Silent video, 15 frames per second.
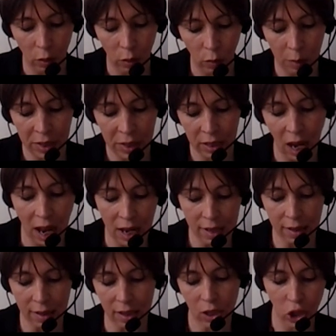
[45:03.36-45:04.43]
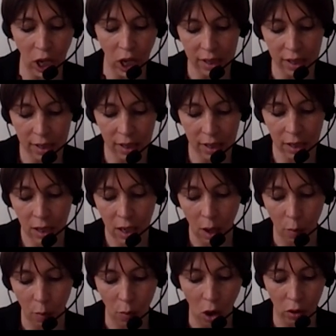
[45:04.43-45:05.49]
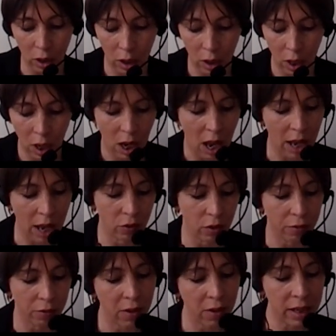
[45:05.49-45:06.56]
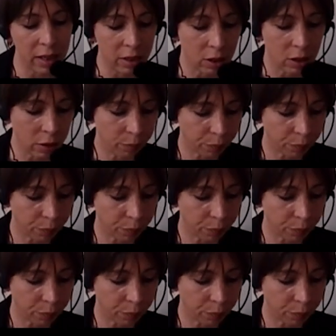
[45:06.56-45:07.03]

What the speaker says: women cast as chaste, moral, and refined.